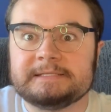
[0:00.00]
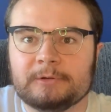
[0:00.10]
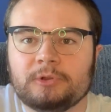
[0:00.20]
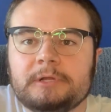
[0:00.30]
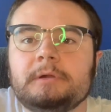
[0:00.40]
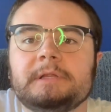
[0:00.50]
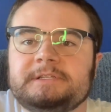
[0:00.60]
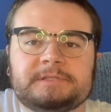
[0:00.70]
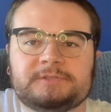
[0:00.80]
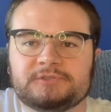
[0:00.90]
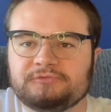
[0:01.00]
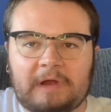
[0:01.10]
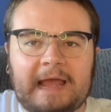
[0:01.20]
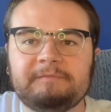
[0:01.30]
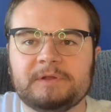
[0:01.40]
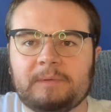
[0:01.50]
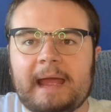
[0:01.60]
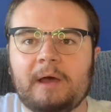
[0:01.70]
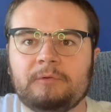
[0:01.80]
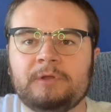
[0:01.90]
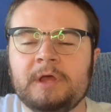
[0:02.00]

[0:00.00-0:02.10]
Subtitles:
They're literally just driving around